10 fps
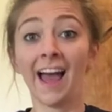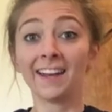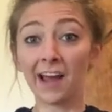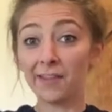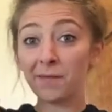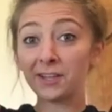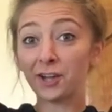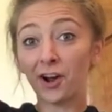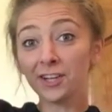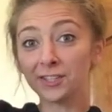Now that my
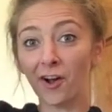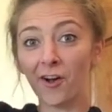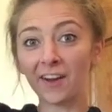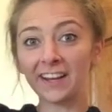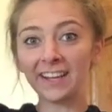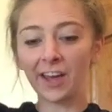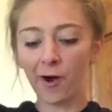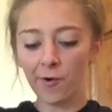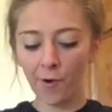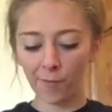jars are all ready to
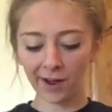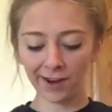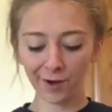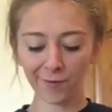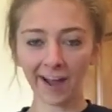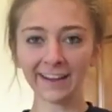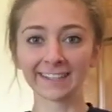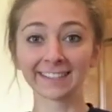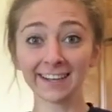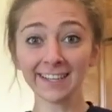go, we're gonna go find
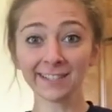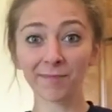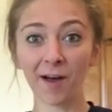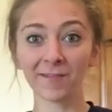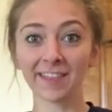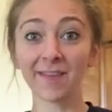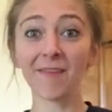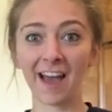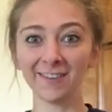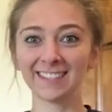a sunny spot for them
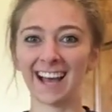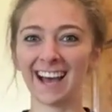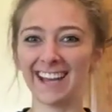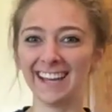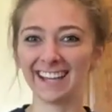outside.